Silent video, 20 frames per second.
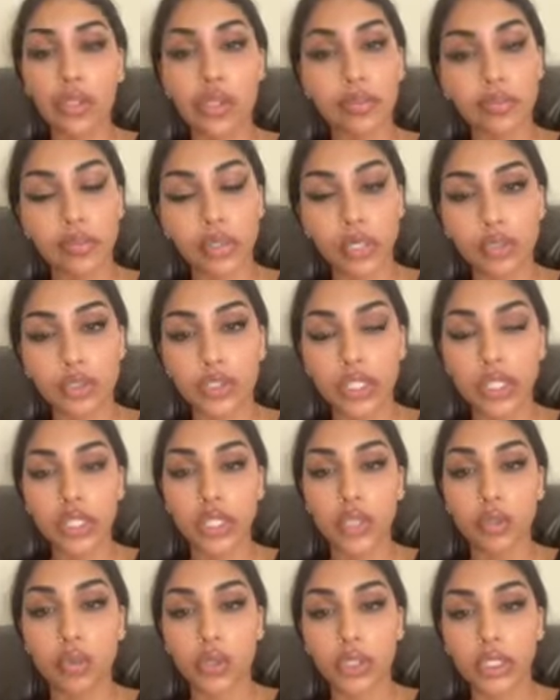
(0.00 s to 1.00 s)
approach
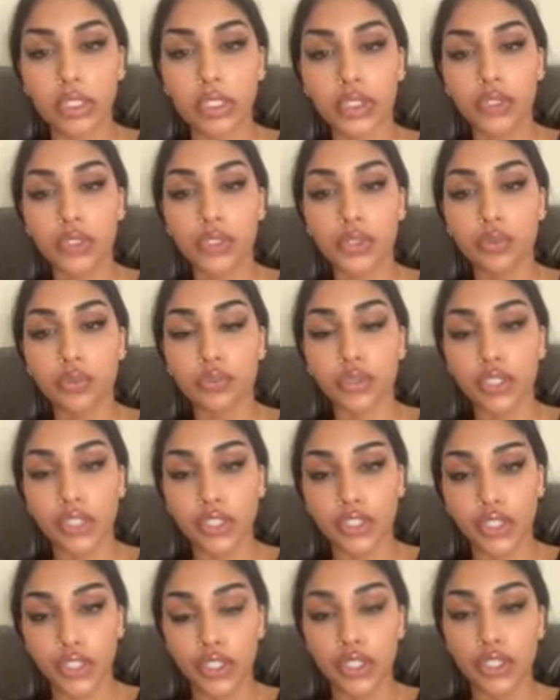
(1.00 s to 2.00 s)
in wanting to do
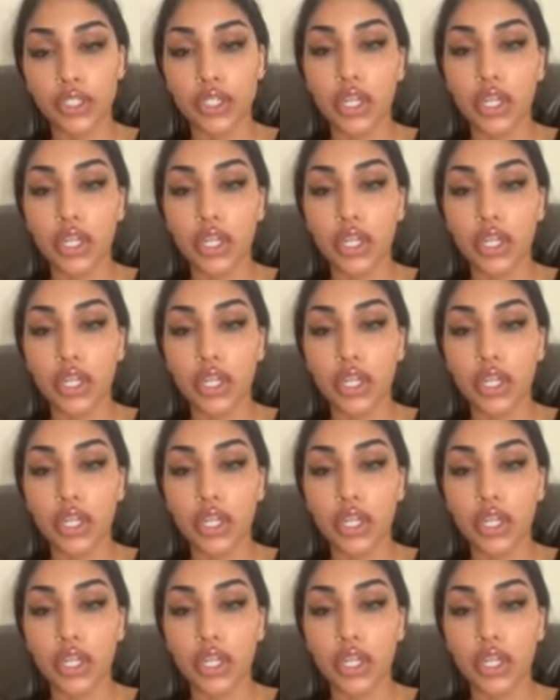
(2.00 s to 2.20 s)
research